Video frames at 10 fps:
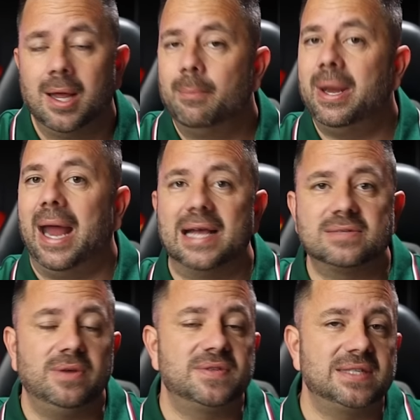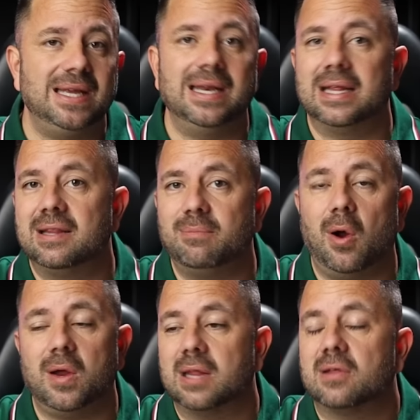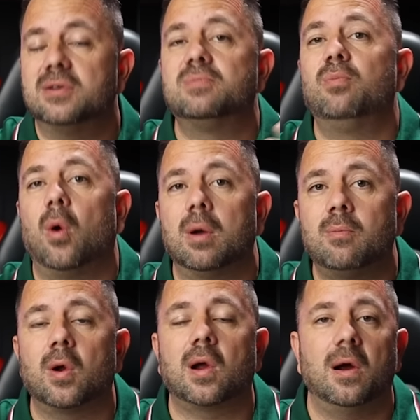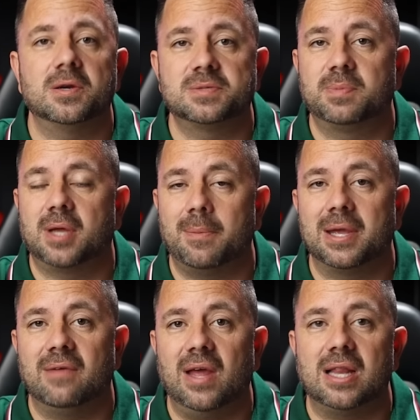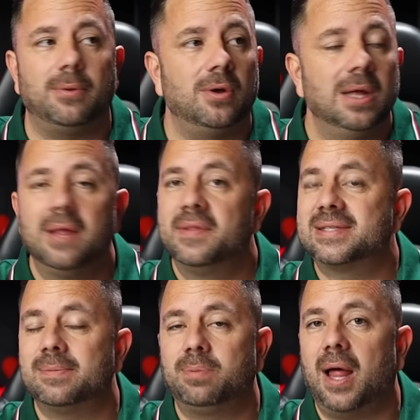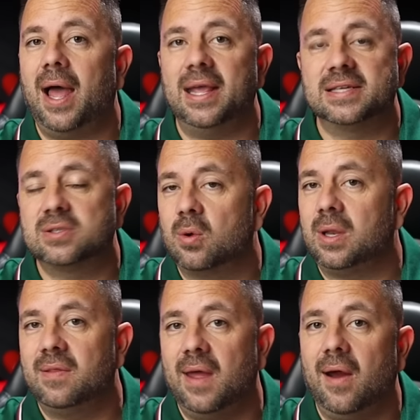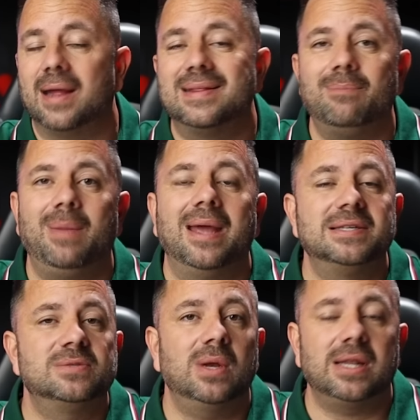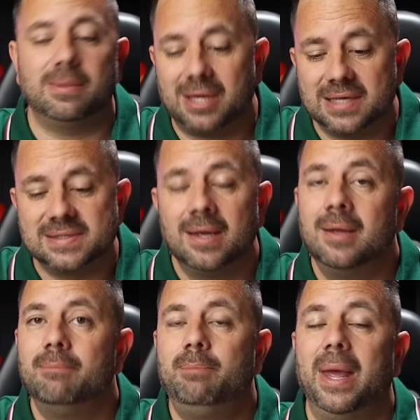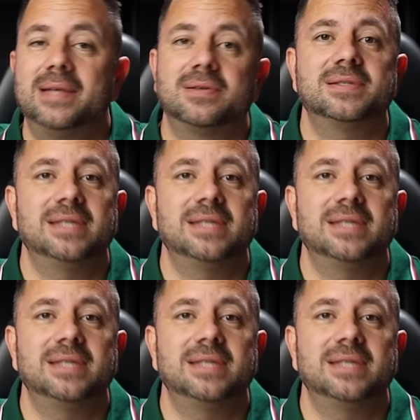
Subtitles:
But as we've seen in the market, there's more and more cars coming available. The supply is totally there and demand is dwindling because banks are